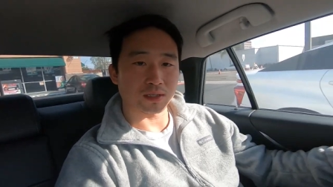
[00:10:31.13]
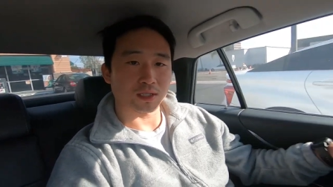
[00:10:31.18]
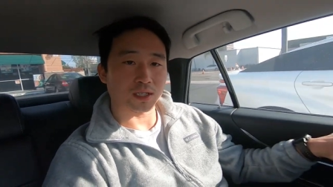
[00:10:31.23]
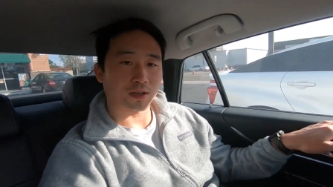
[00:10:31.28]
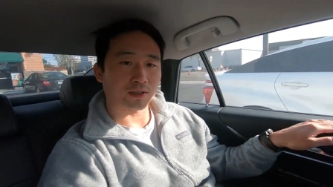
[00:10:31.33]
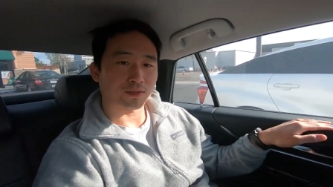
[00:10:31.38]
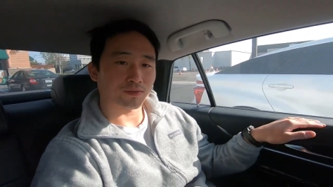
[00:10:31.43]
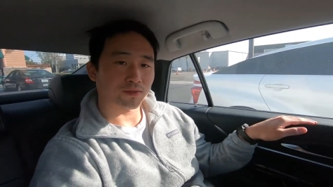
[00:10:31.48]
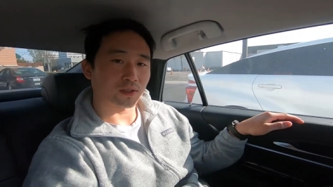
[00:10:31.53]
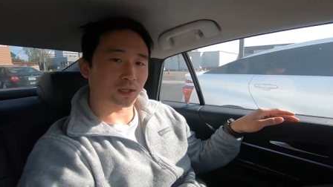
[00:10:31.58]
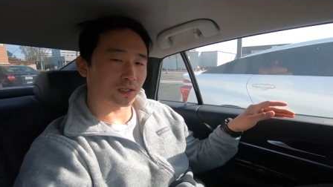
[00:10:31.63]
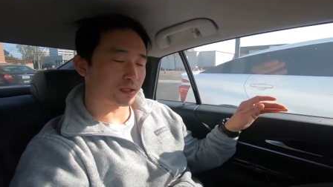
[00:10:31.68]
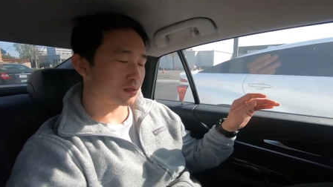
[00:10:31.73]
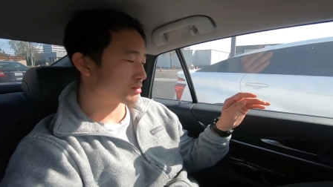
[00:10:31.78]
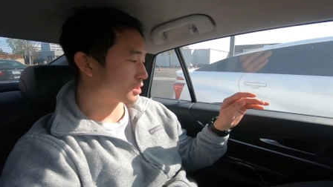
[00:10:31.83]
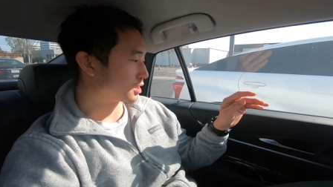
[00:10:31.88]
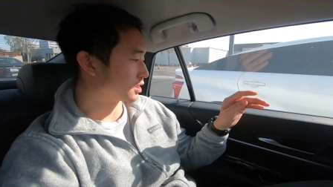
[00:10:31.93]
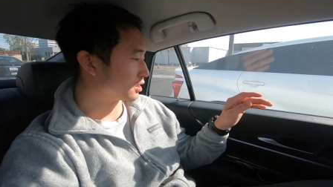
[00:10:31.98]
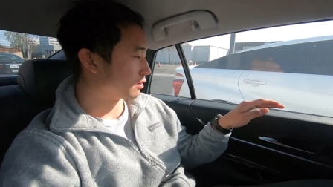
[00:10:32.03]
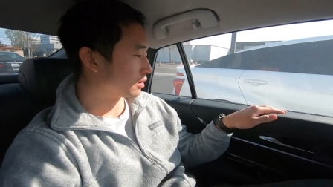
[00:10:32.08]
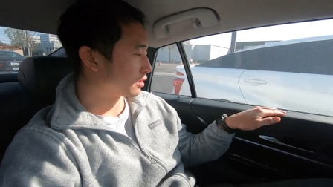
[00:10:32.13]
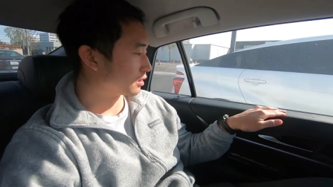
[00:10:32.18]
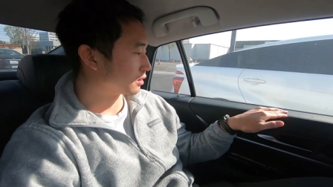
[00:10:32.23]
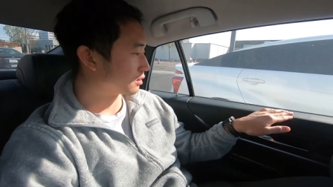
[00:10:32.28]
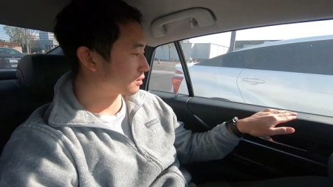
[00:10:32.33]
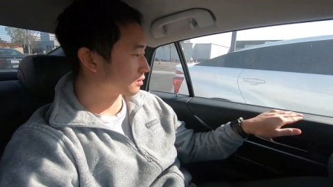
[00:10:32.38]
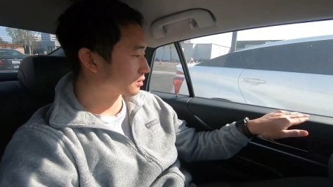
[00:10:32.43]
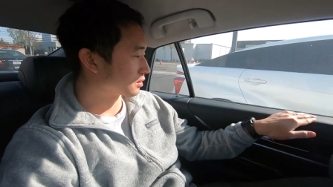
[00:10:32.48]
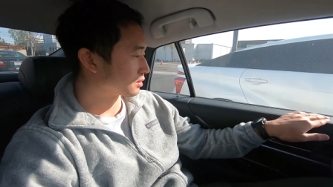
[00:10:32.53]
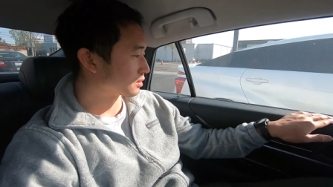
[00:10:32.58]
soft touch
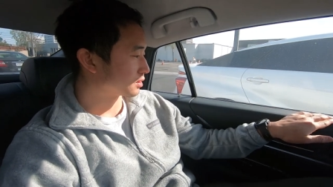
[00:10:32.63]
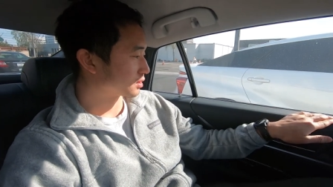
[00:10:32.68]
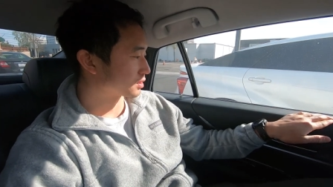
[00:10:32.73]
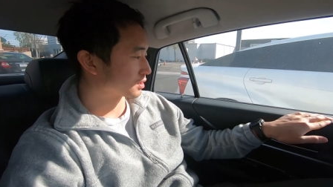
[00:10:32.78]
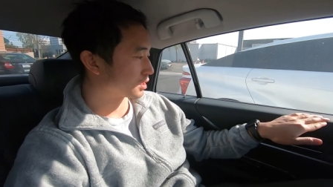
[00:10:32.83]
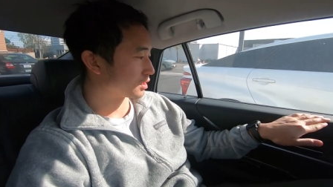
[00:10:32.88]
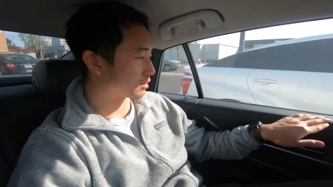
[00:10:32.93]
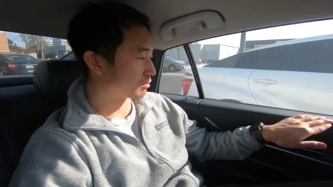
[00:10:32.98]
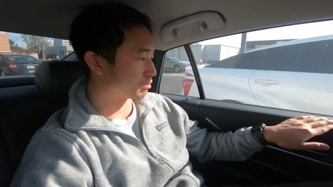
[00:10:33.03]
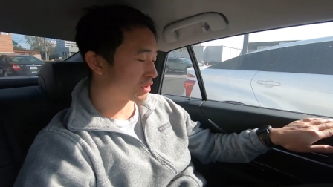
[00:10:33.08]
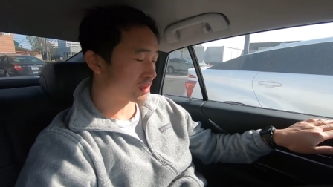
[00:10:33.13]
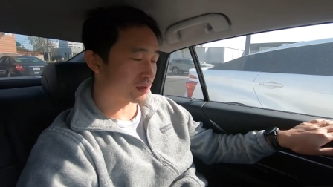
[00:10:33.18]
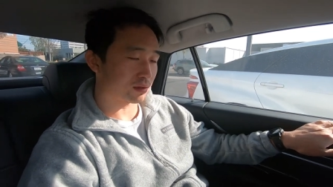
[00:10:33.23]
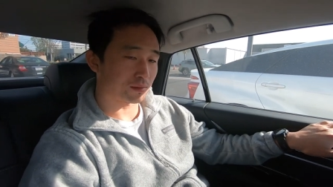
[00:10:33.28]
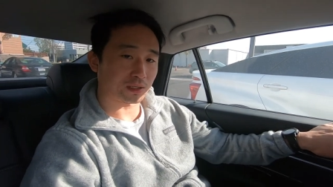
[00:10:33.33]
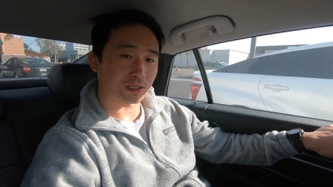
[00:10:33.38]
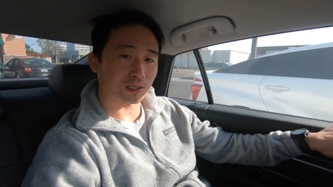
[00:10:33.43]
materials, this kind of pleather